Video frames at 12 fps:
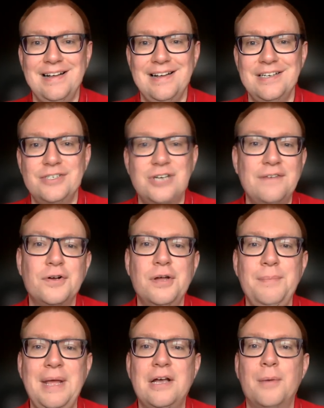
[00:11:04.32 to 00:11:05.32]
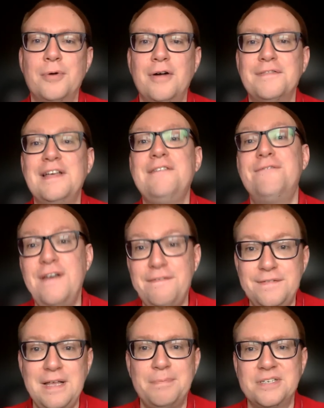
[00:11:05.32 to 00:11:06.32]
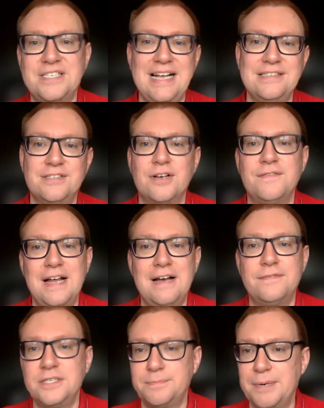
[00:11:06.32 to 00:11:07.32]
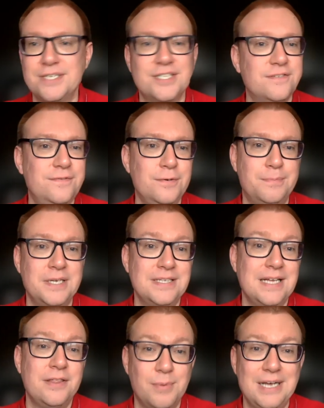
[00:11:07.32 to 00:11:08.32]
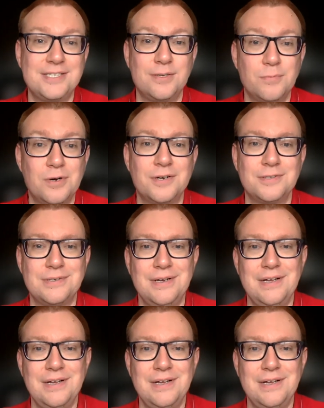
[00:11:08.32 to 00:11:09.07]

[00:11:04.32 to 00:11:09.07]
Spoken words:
Travel can make up roughly 50% of an average person's footprint in the Western world.